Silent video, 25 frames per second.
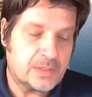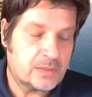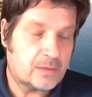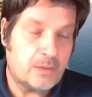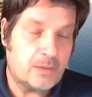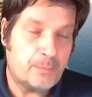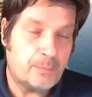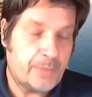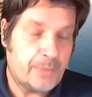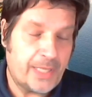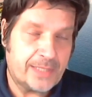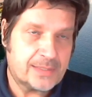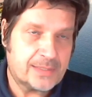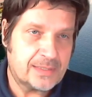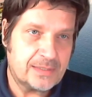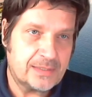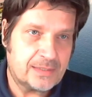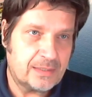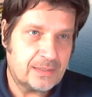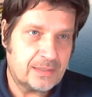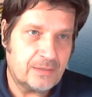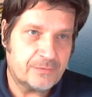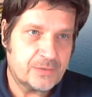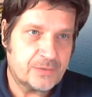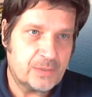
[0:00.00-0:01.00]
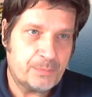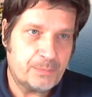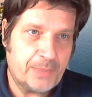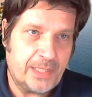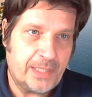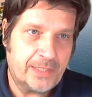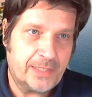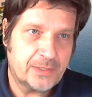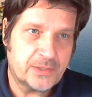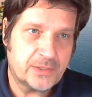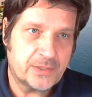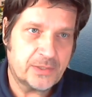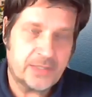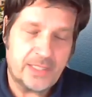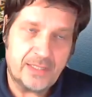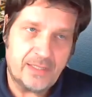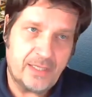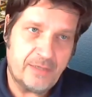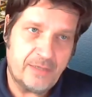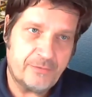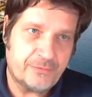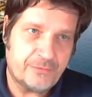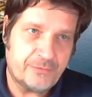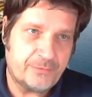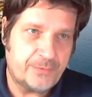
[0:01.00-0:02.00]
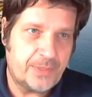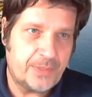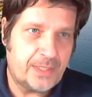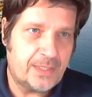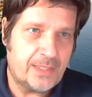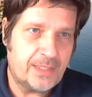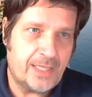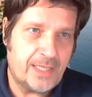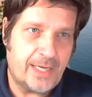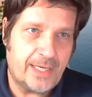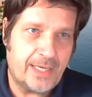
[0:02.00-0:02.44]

complexity of supply chain if we